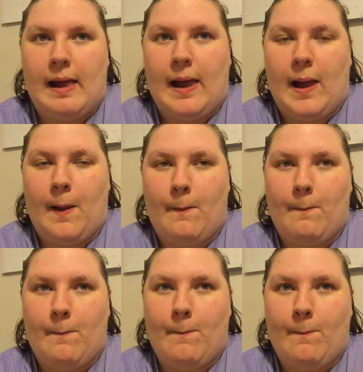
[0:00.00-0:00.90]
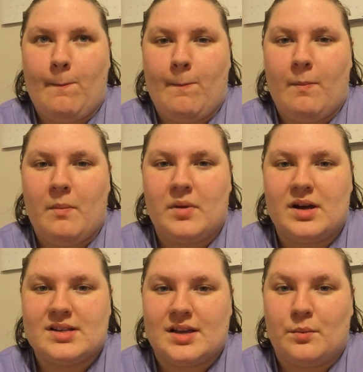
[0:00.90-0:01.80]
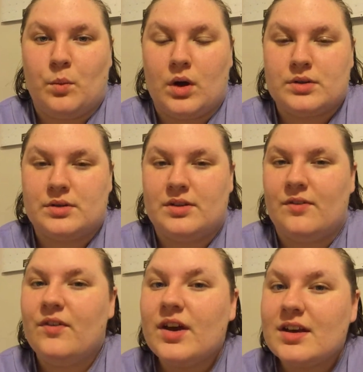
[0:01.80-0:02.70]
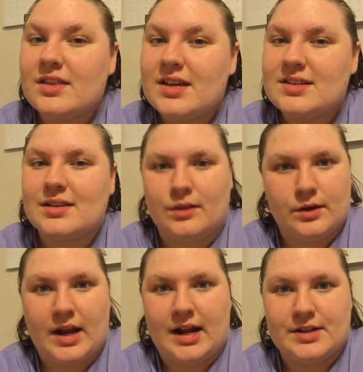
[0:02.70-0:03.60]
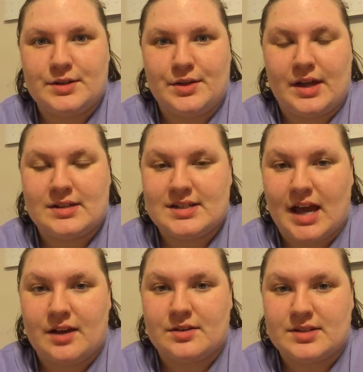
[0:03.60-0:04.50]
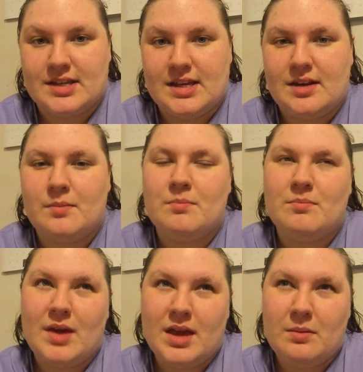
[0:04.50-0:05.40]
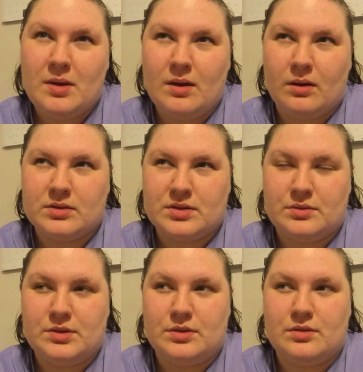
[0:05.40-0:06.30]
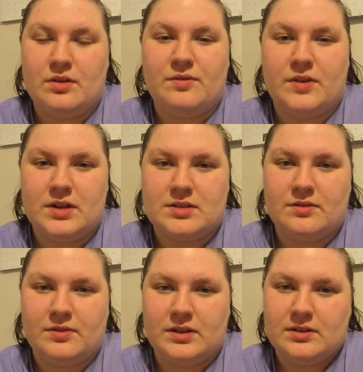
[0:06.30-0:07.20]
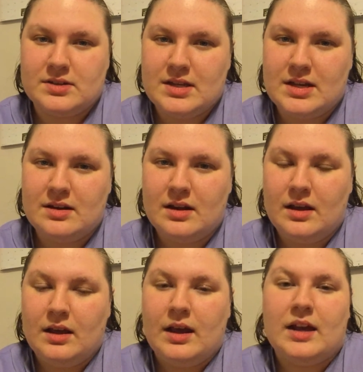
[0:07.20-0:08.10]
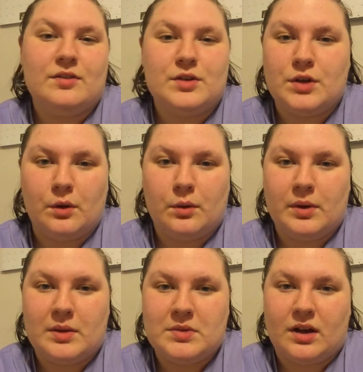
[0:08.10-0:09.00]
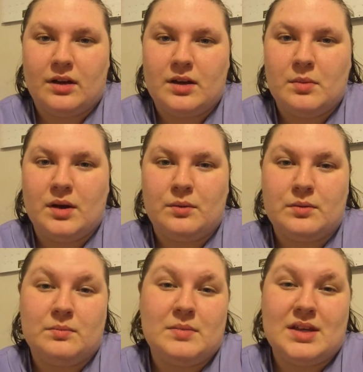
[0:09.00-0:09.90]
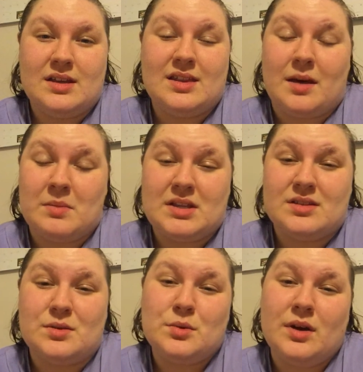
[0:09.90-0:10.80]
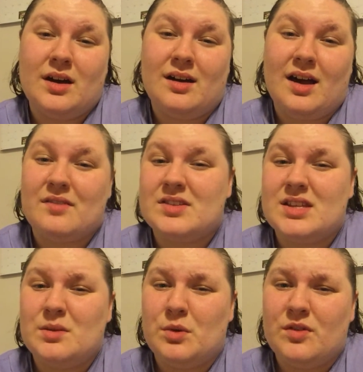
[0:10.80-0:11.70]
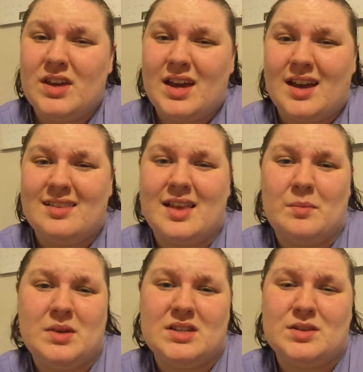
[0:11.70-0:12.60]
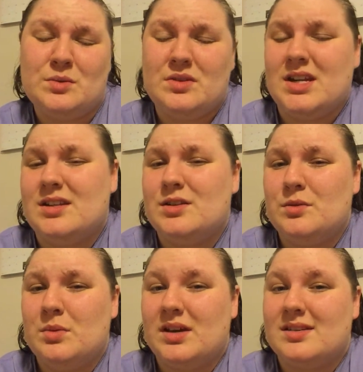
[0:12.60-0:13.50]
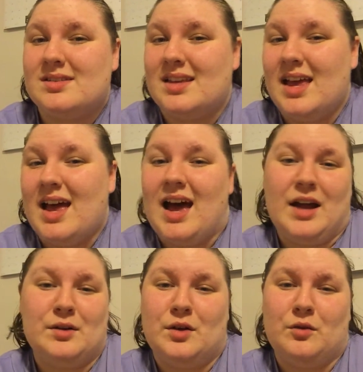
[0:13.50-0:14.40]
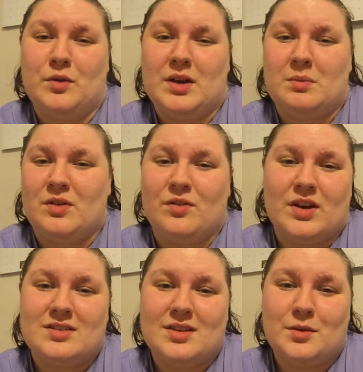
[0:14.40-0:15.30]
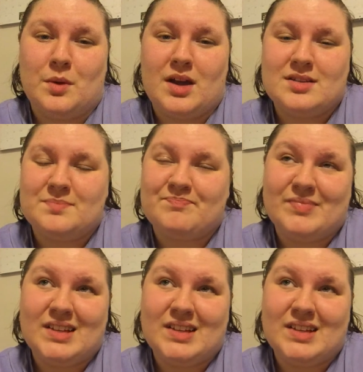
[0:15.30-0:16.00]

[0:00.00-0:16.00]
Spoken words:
because I want to at the very least learn how to do that entire scene, maybe also do the Fit as a Fiddle scene. And if you don't know what I'm talking about, that means you haven't seen the movie, and that means you need to, because I don't know if we could be friends otherwise.